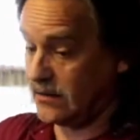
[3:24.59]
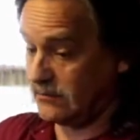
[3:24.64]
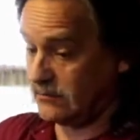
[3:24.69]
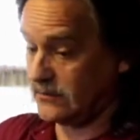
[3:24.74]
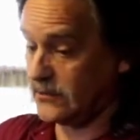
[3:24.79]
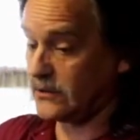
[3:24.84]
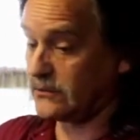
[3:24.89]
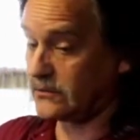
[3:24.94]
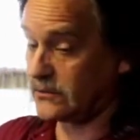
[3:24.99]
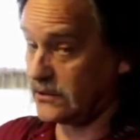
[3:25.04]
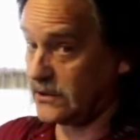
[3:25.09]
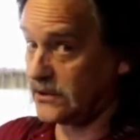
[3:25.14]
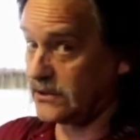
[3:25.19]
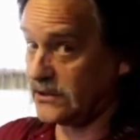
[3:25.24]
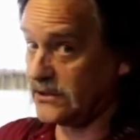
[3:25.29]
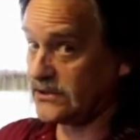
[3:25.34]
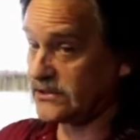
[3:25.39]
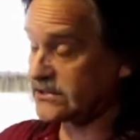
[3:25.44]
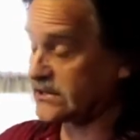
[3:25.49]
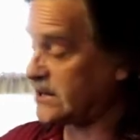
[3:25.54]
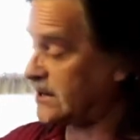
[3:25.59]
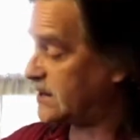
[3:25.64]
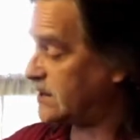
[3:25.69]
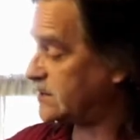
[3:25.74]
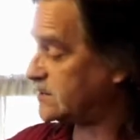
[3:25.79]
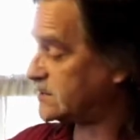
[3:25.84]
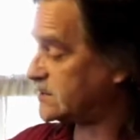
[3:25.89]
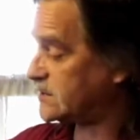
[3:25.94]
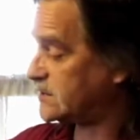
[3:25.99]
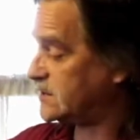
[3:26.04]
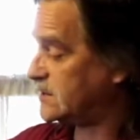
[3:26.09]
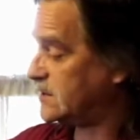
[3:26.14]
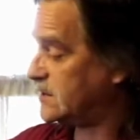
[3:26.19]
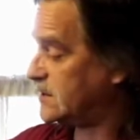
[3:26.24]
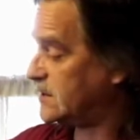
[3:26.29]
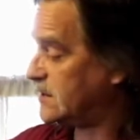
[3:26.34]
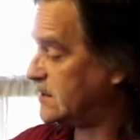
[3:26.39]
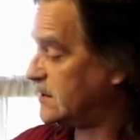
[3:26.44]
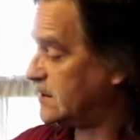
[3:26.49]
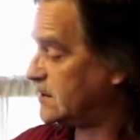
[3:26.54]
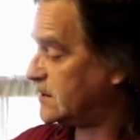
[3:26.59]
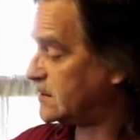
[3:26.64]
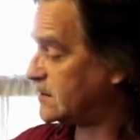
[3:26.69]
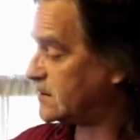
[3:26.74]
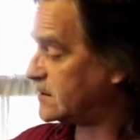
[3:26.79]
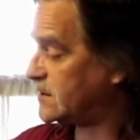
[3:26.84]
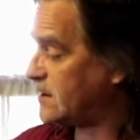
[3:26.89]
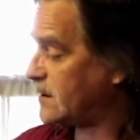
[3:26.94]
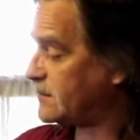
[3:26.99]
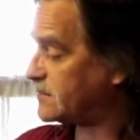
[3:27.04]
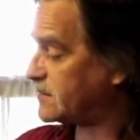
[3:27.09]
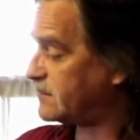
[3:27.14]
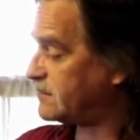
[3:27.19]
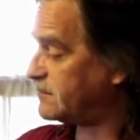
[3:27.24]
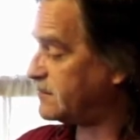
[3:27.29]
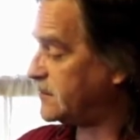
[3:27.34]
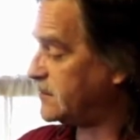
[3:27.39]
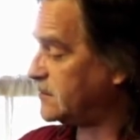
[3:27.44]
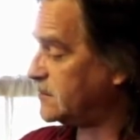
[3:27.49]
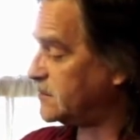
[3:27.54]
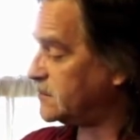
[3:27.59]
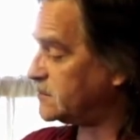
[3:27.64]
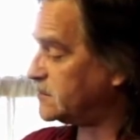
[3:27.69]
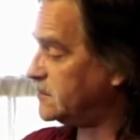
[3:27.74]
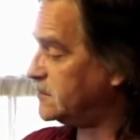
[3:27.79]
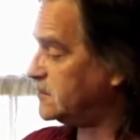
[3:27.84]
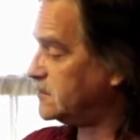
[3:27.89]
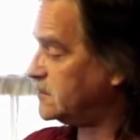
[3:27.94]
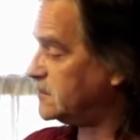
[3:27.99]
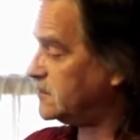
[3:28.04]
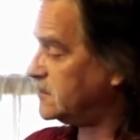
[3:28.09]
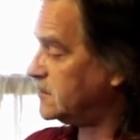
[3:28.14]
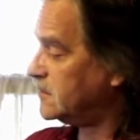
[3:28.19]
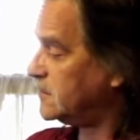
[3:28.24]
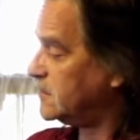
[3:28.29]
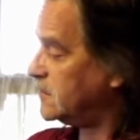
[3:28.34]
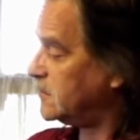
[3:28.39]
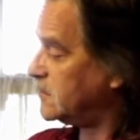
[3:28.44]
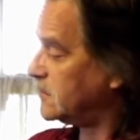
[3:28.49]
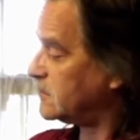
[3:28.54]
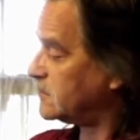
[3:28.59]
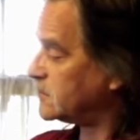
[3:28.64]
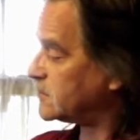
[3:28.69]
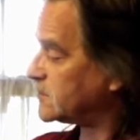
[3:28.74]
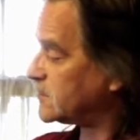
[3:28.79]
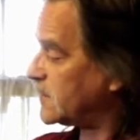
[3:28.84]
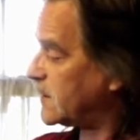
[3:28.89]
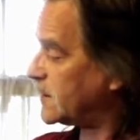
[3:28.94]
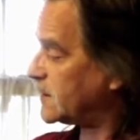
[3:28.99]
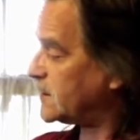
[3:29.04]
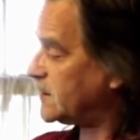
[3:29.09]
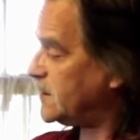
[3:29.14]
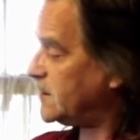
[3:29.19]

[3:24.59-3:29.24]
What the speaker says: But in this case, the depth of field was like